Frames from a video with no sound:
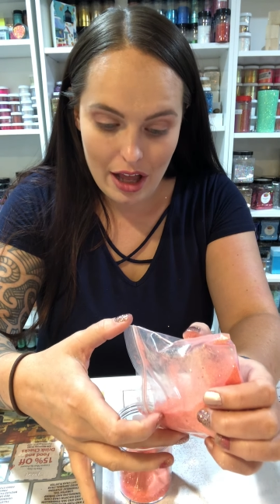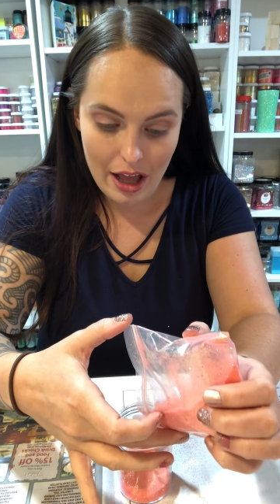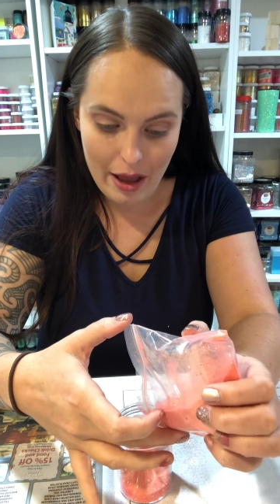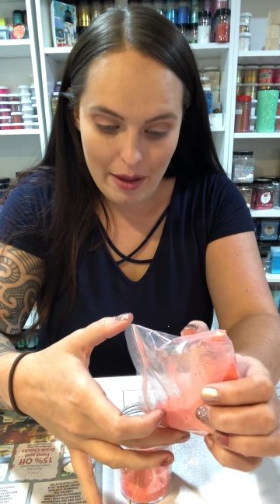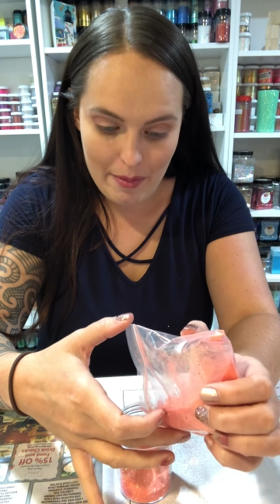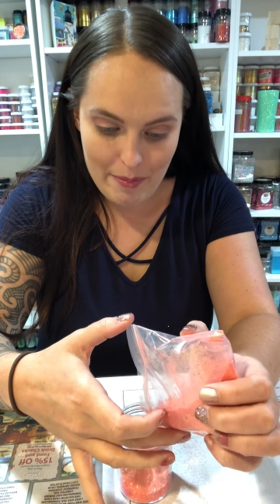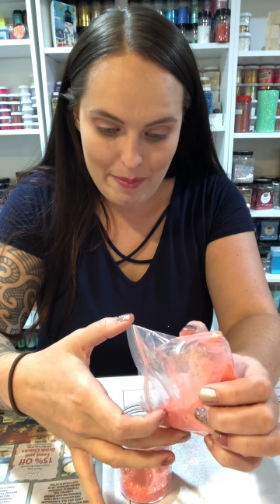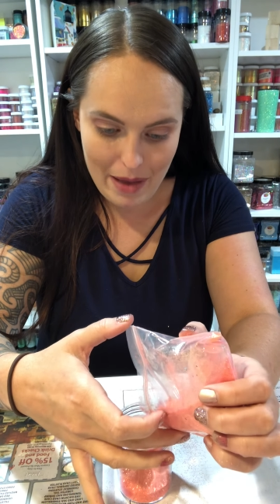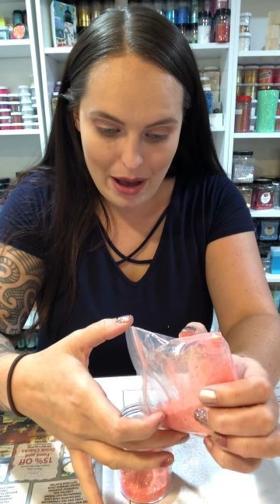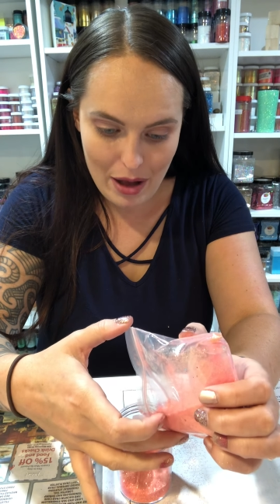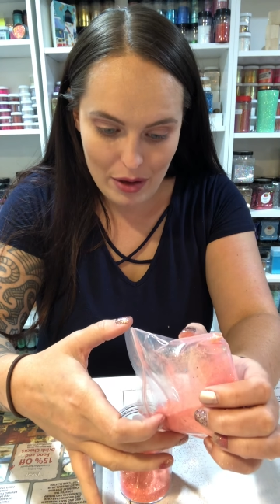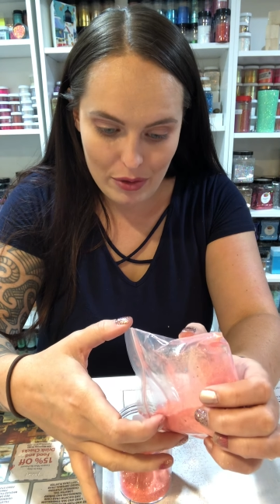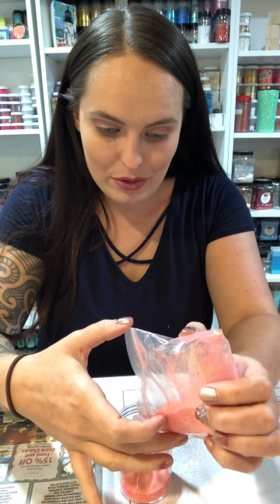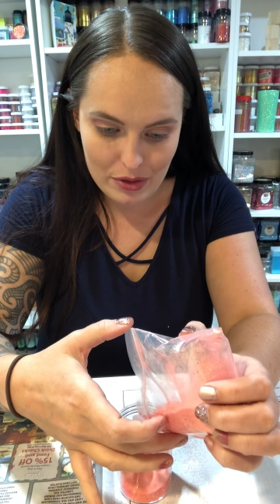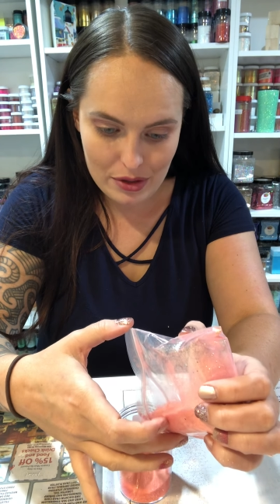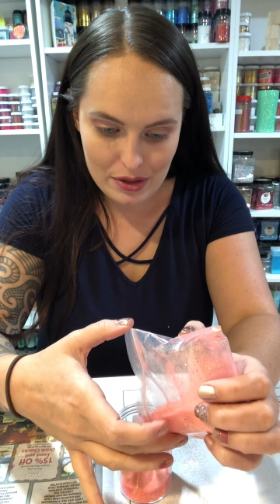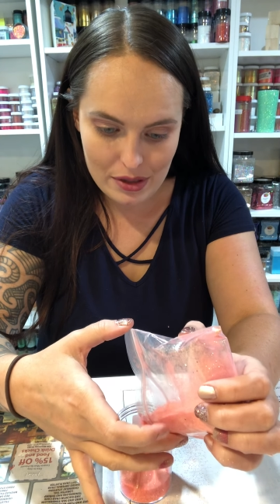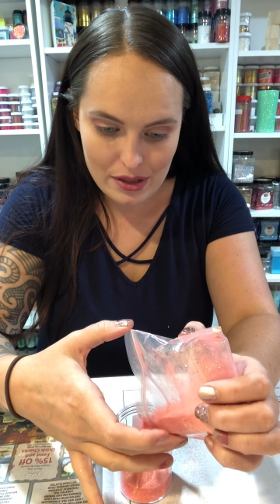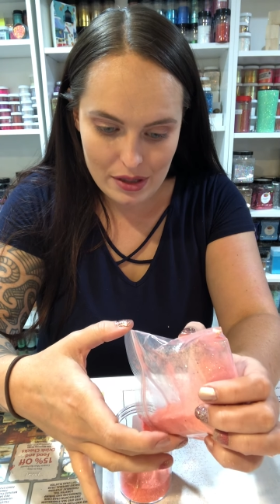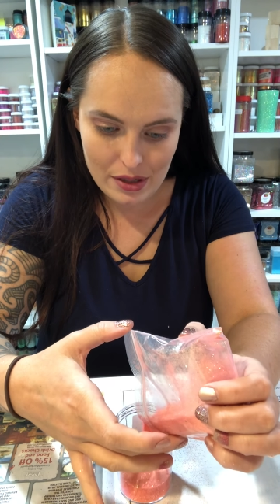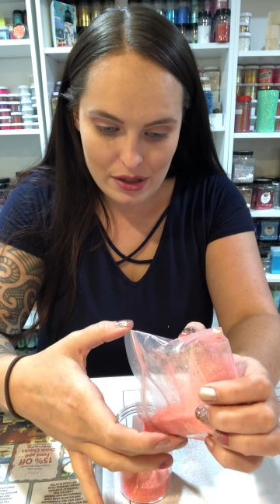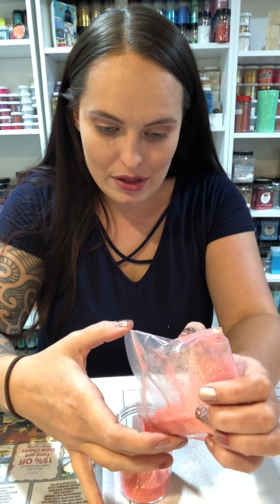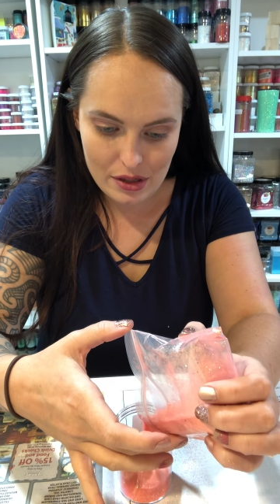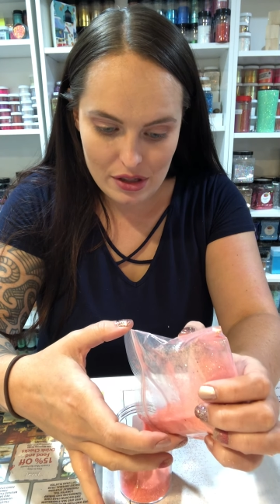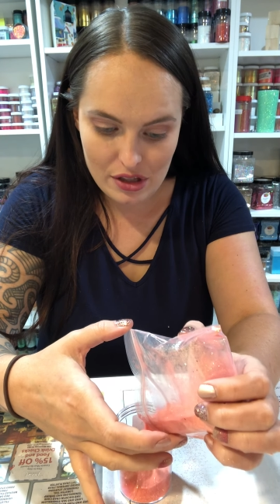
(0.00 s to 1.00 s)

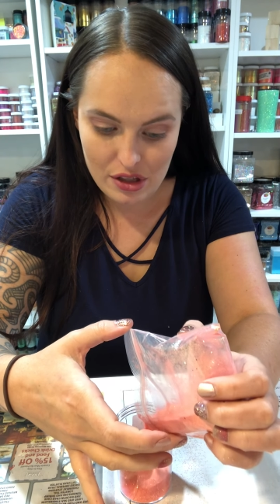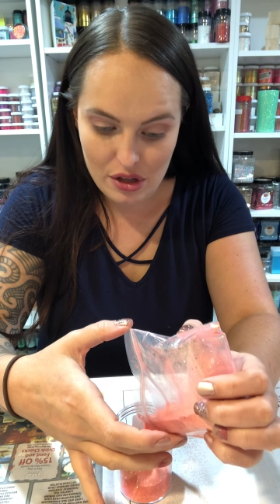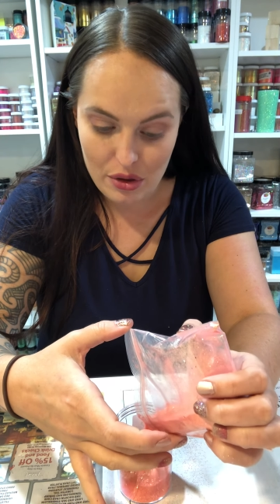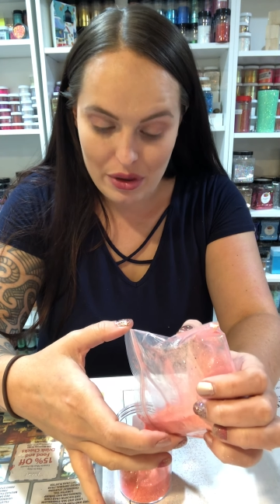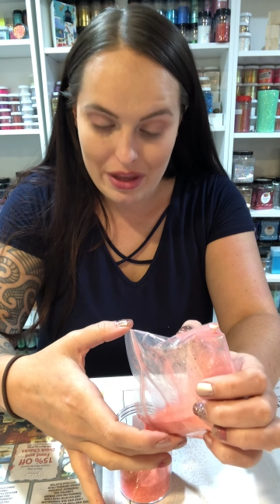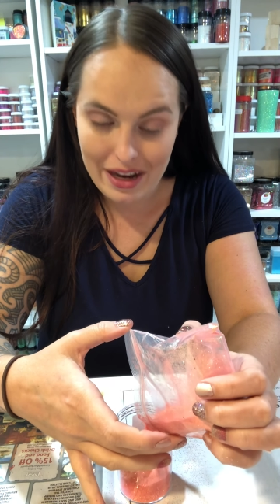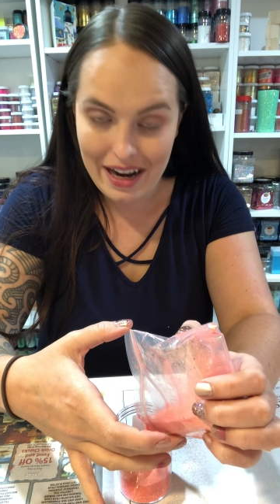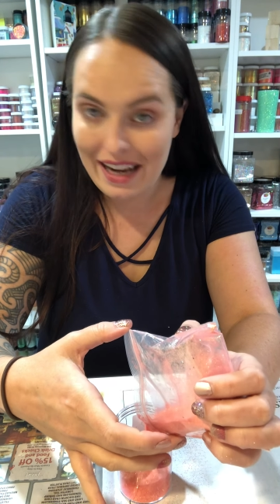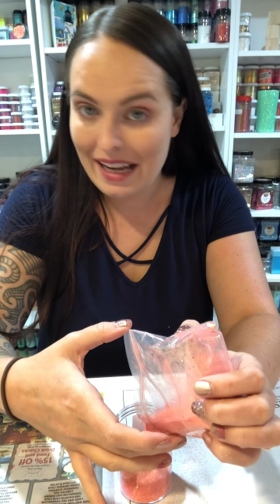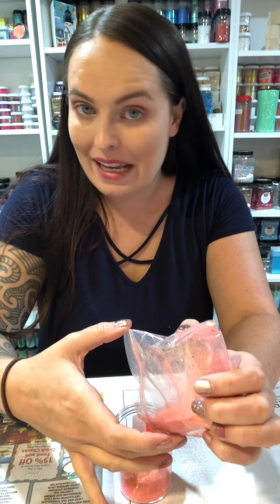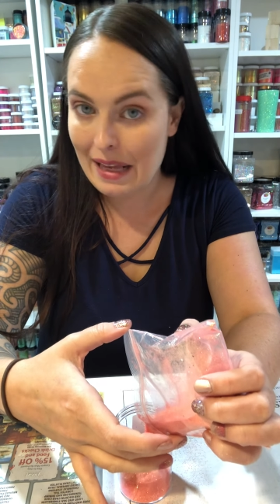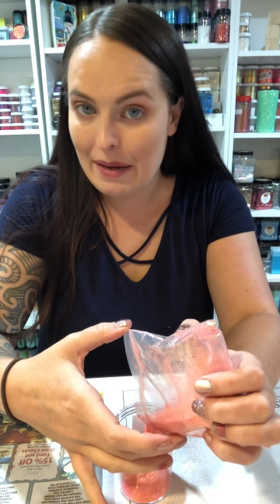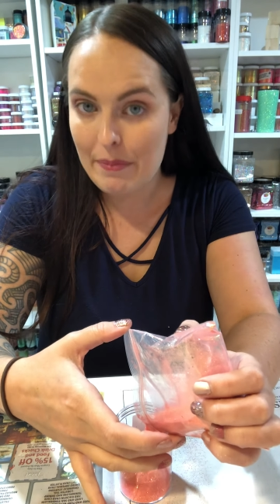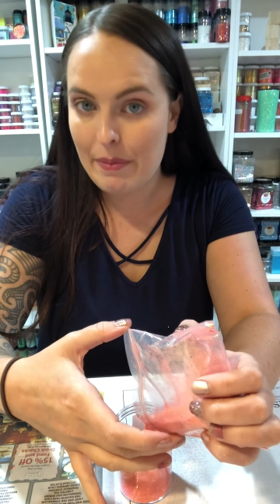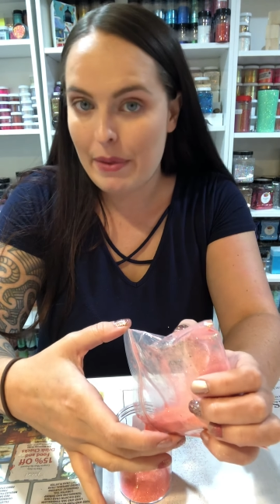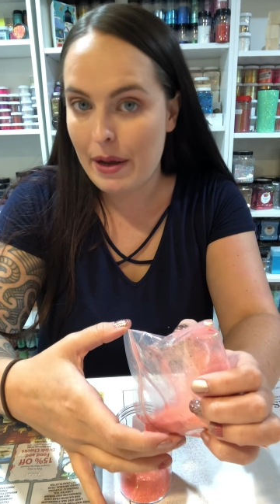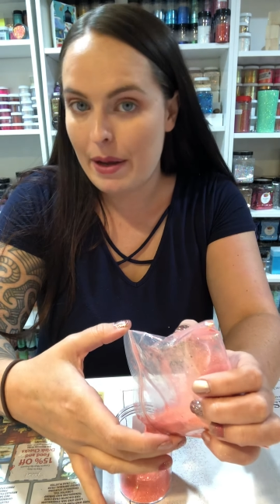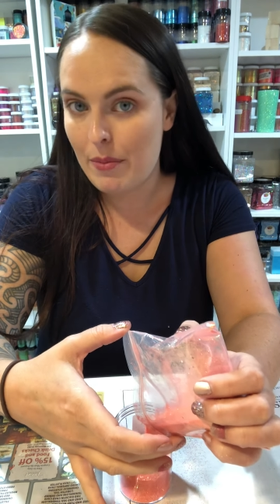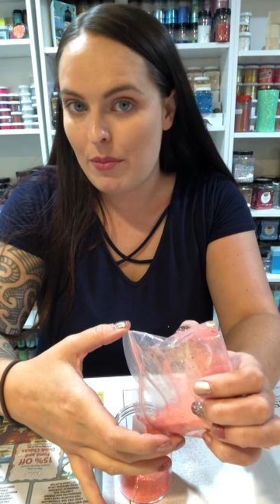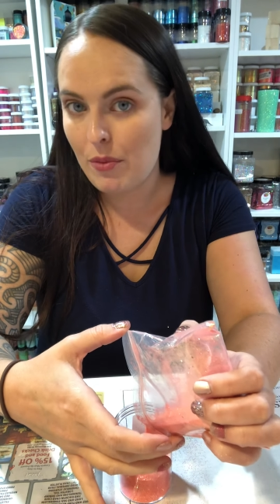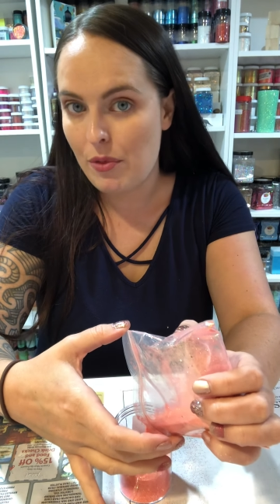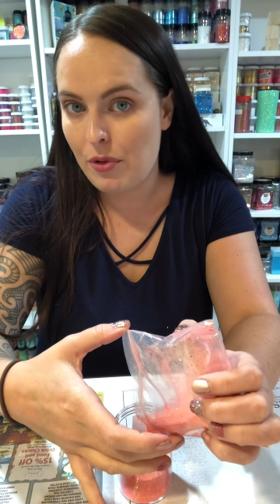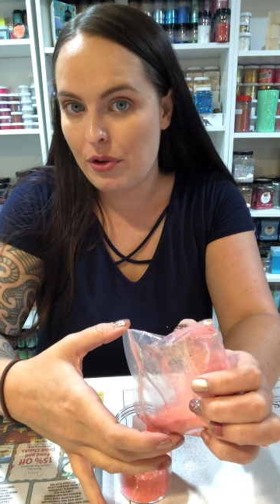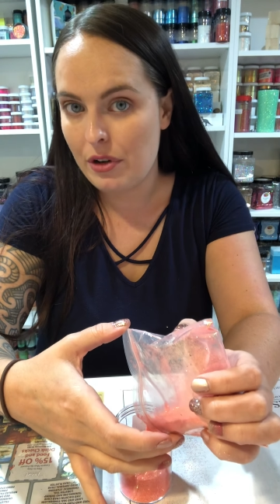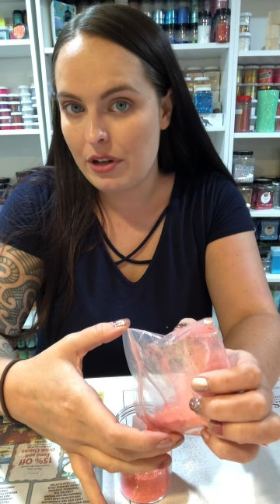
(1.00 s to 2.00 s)
amounts so that I can buy
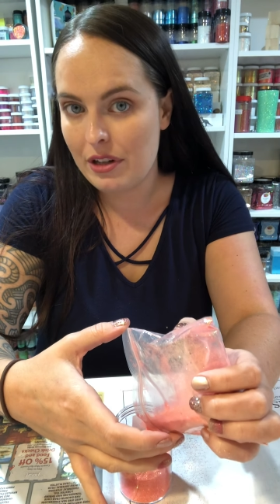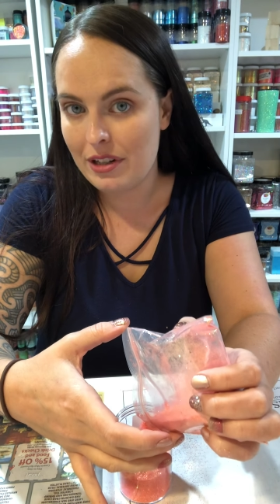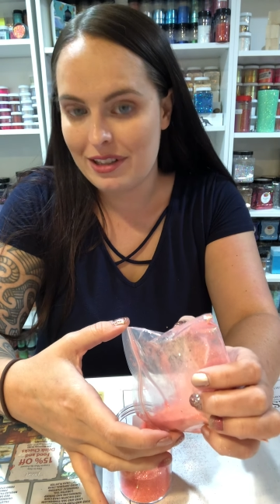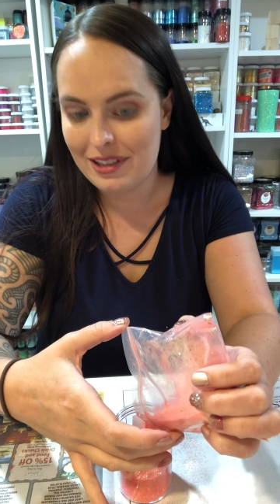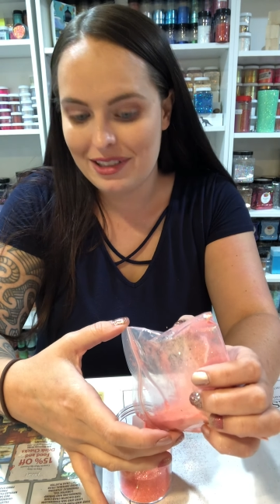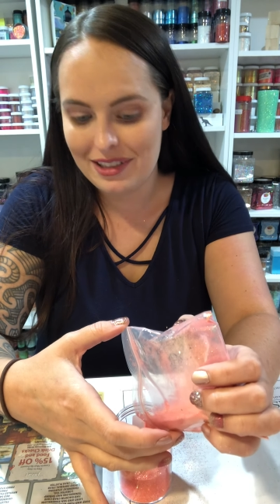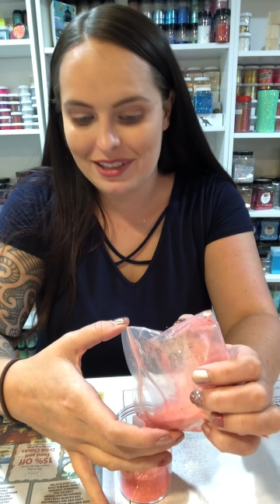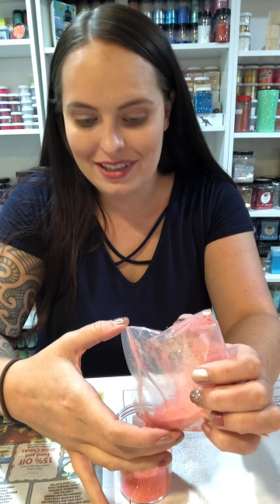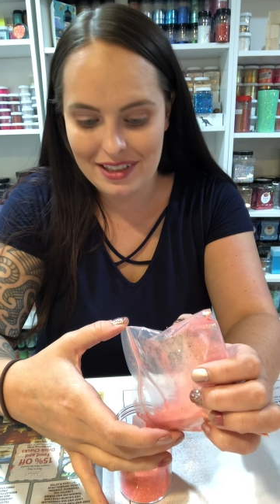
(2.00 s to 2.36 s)
more.